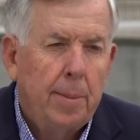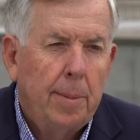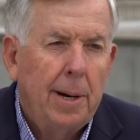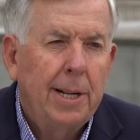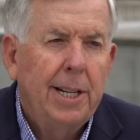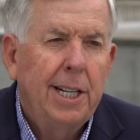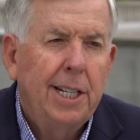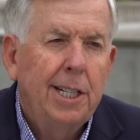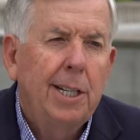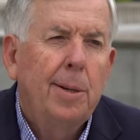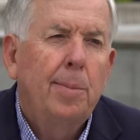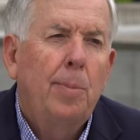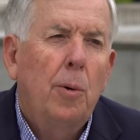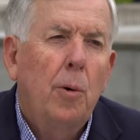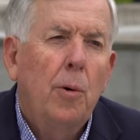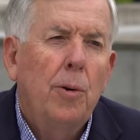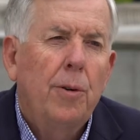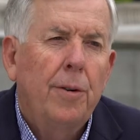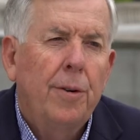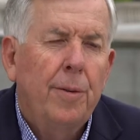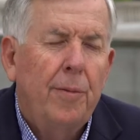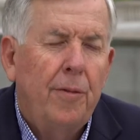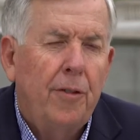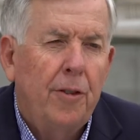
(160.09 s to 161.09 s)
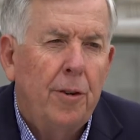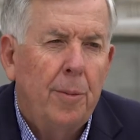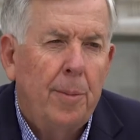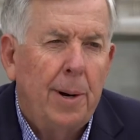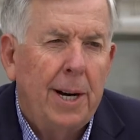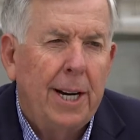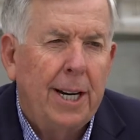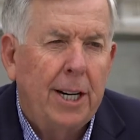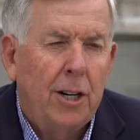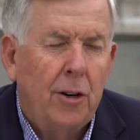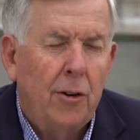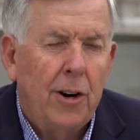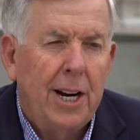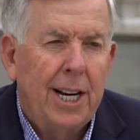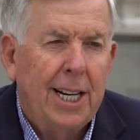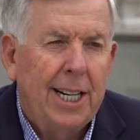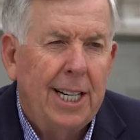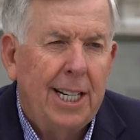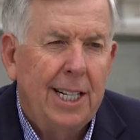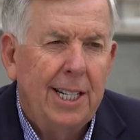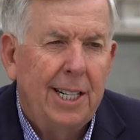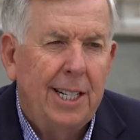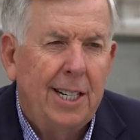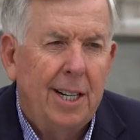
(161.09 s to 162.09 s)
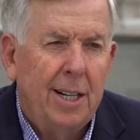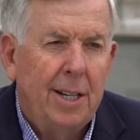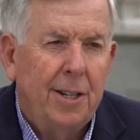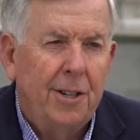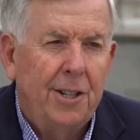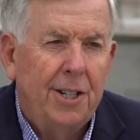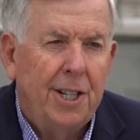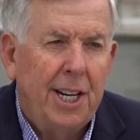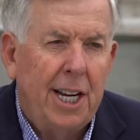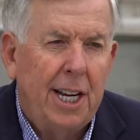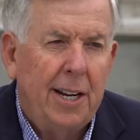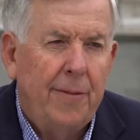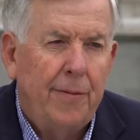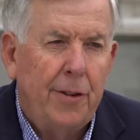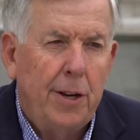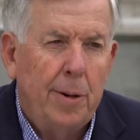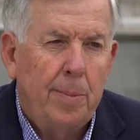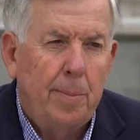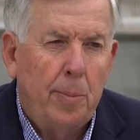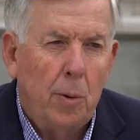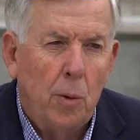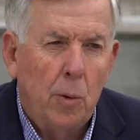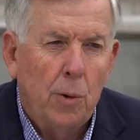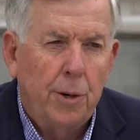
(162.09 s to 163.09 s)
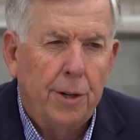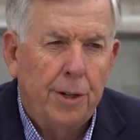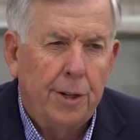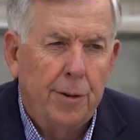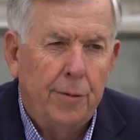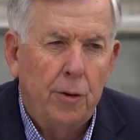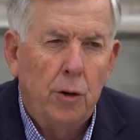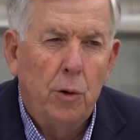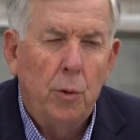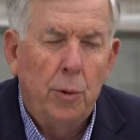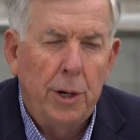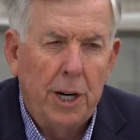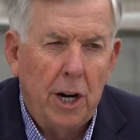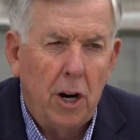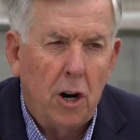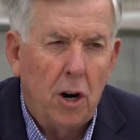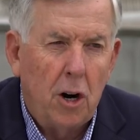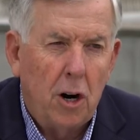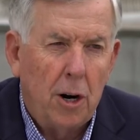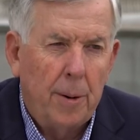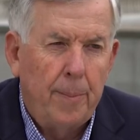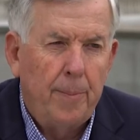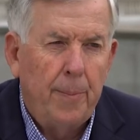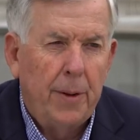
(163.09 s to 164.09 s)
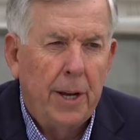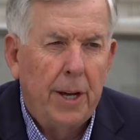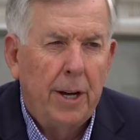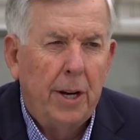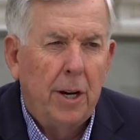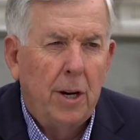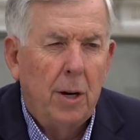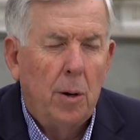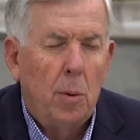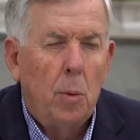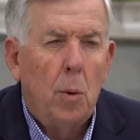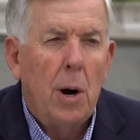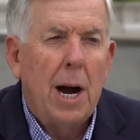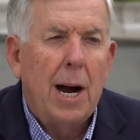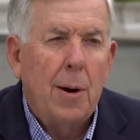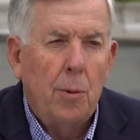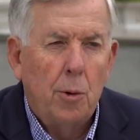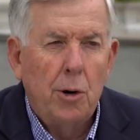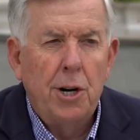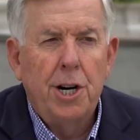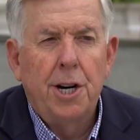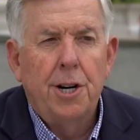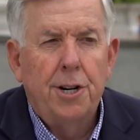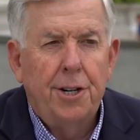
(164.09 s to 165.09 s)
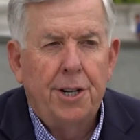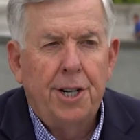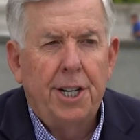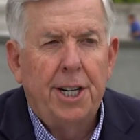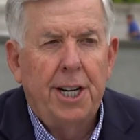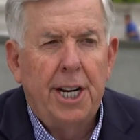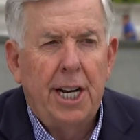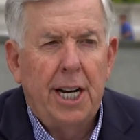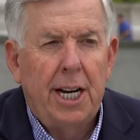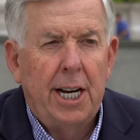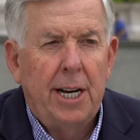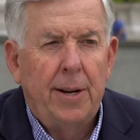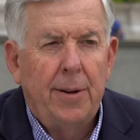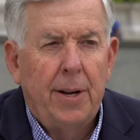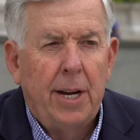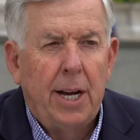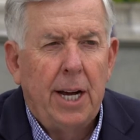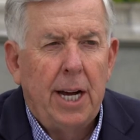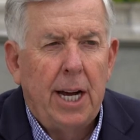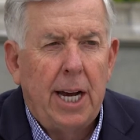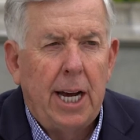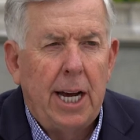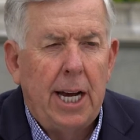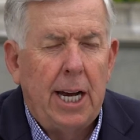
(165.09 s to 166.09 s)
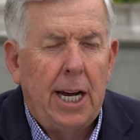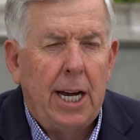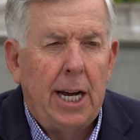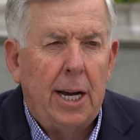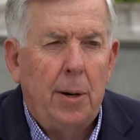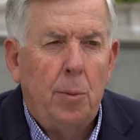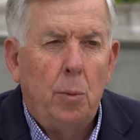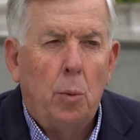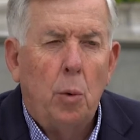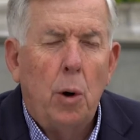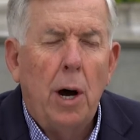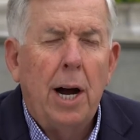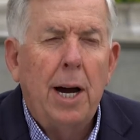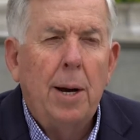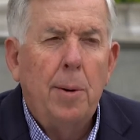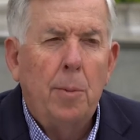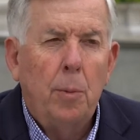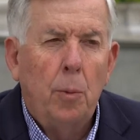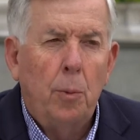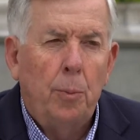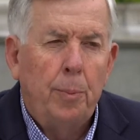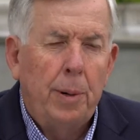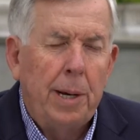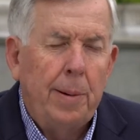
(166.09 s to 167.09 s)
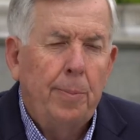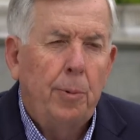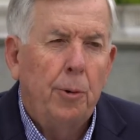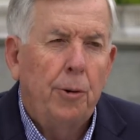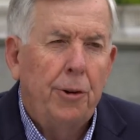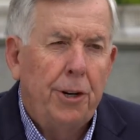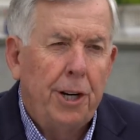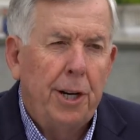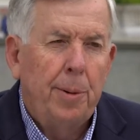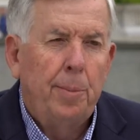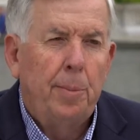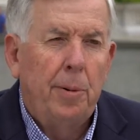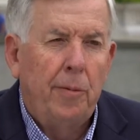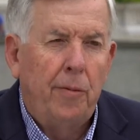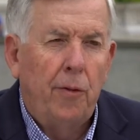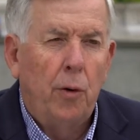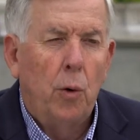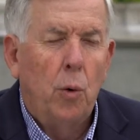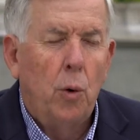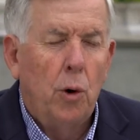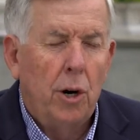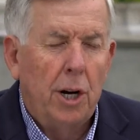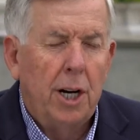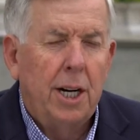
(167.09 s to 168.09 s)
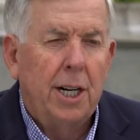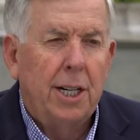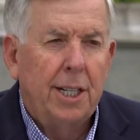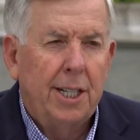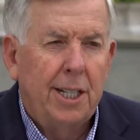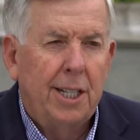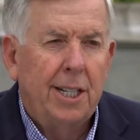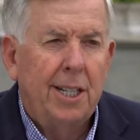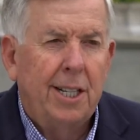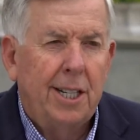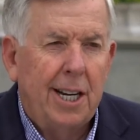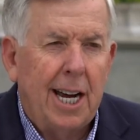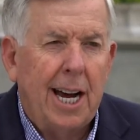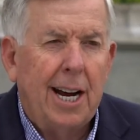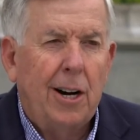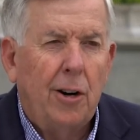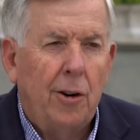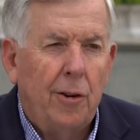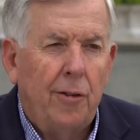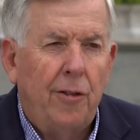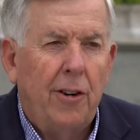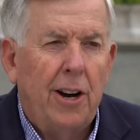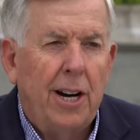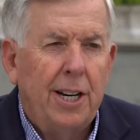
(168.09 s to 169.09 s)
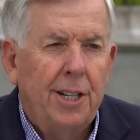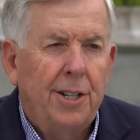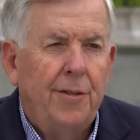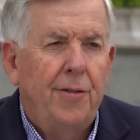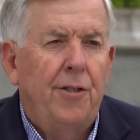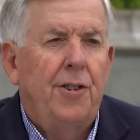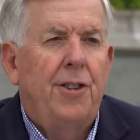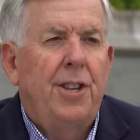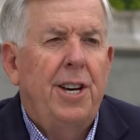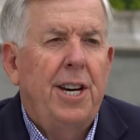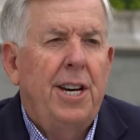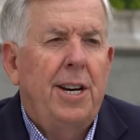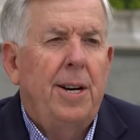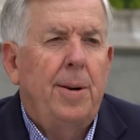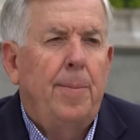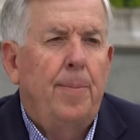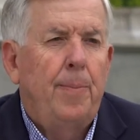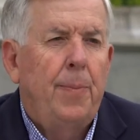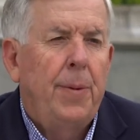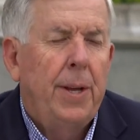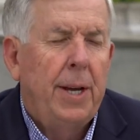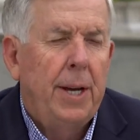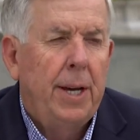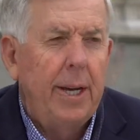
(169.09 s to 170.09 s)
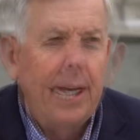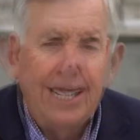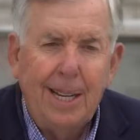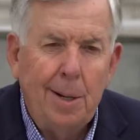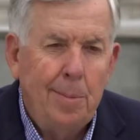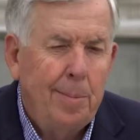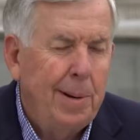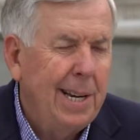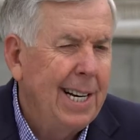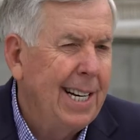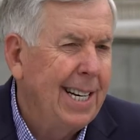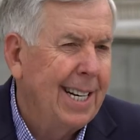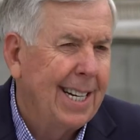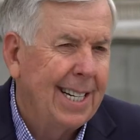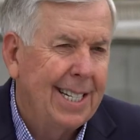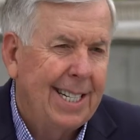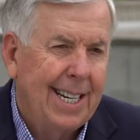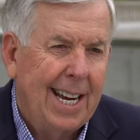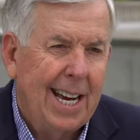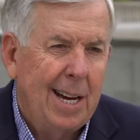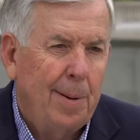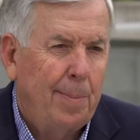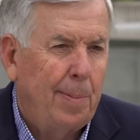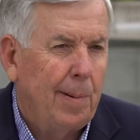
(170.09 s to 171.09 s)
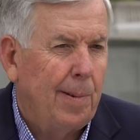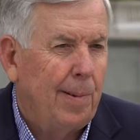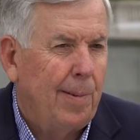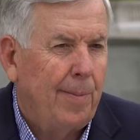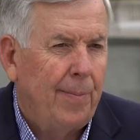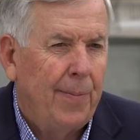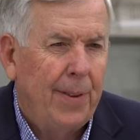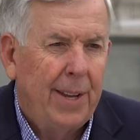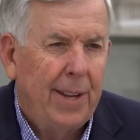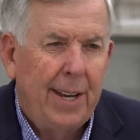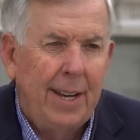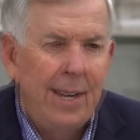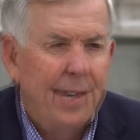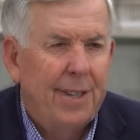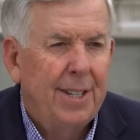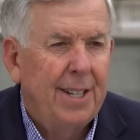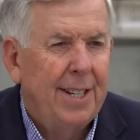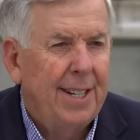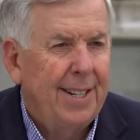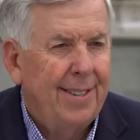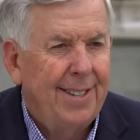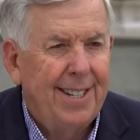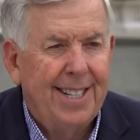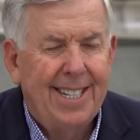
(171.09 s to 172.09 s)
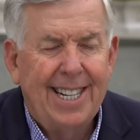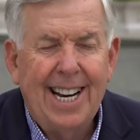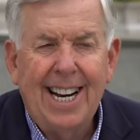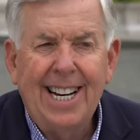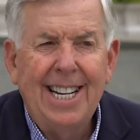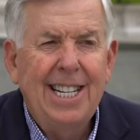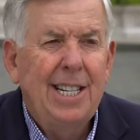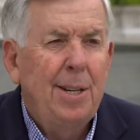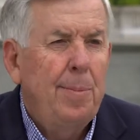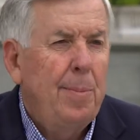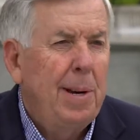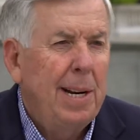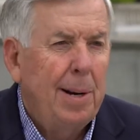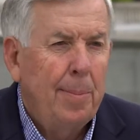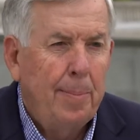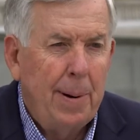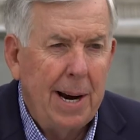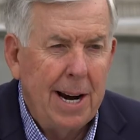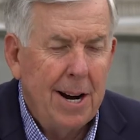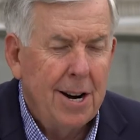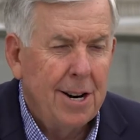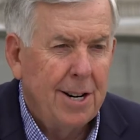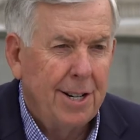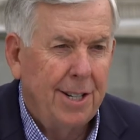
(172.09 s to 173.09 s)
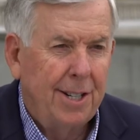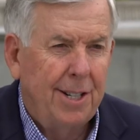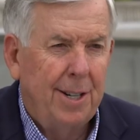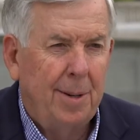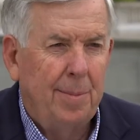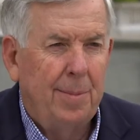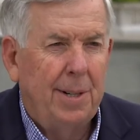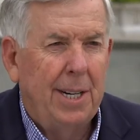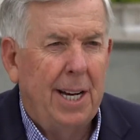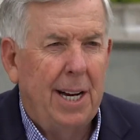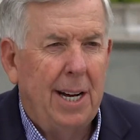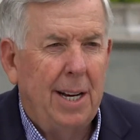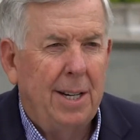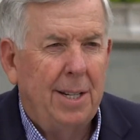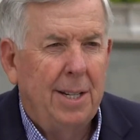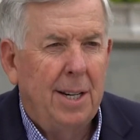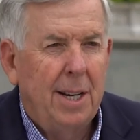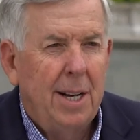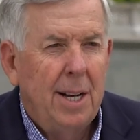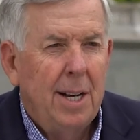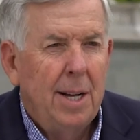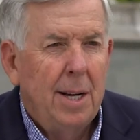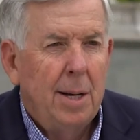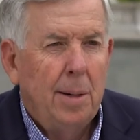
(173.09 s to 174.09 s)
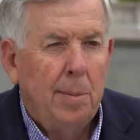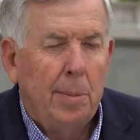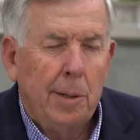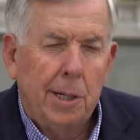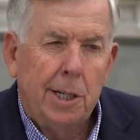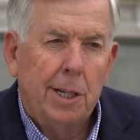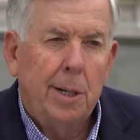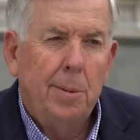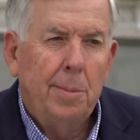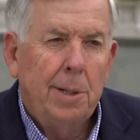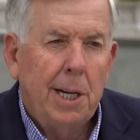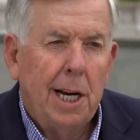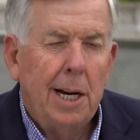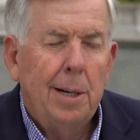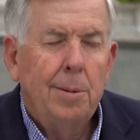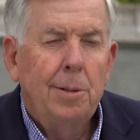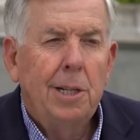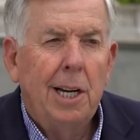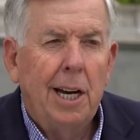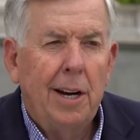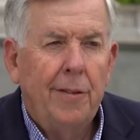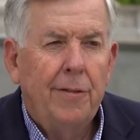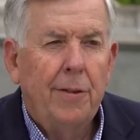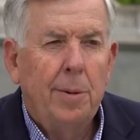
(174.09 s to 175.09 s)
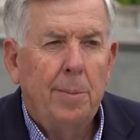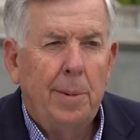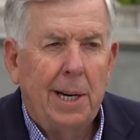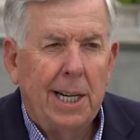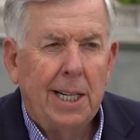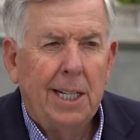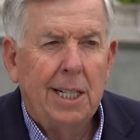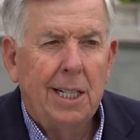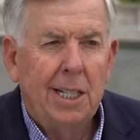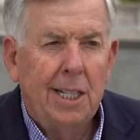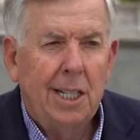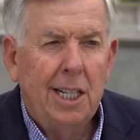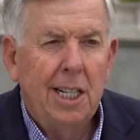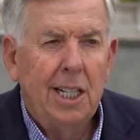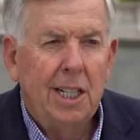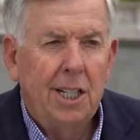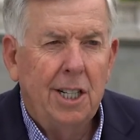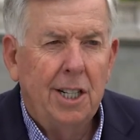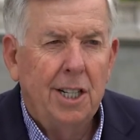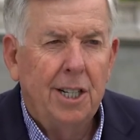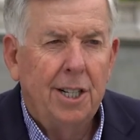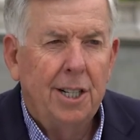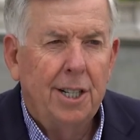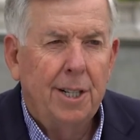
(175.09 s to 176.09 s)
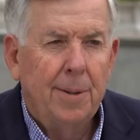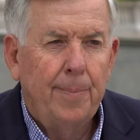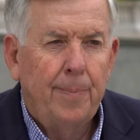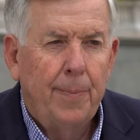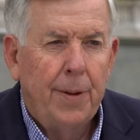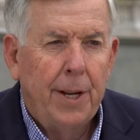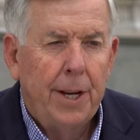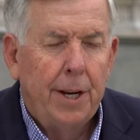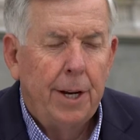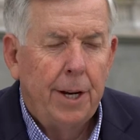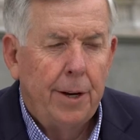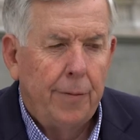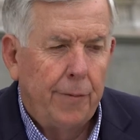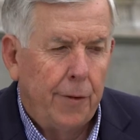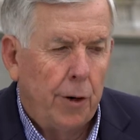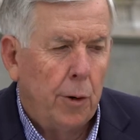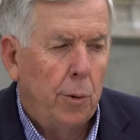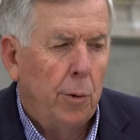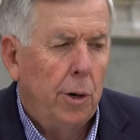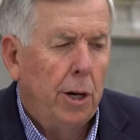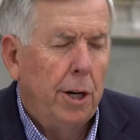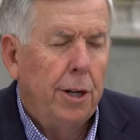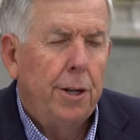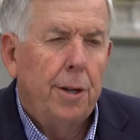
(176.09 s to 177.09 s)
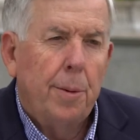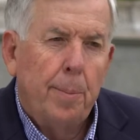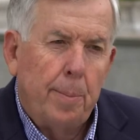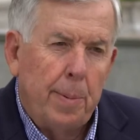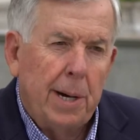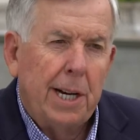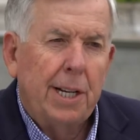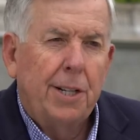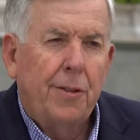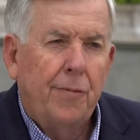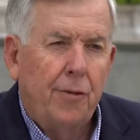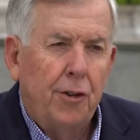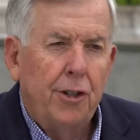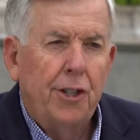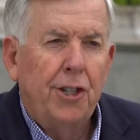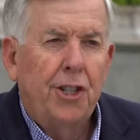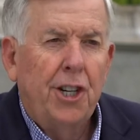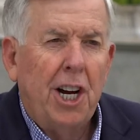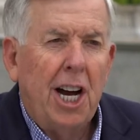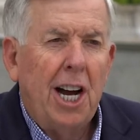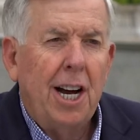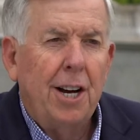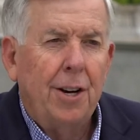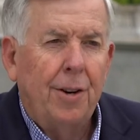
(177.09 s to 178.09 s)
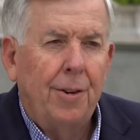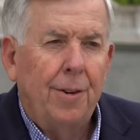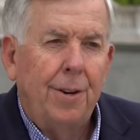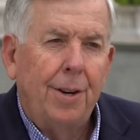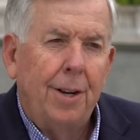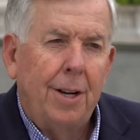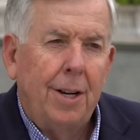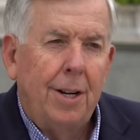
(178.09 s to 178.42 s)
But I think it's important for my grandkids to understand the importance of who we are, why we're here today, and why people did before us to sacrifice for them. And I think being an example, it's not easy being a parent sometimes, but sometimes you have to make decisions that are really the best for the child.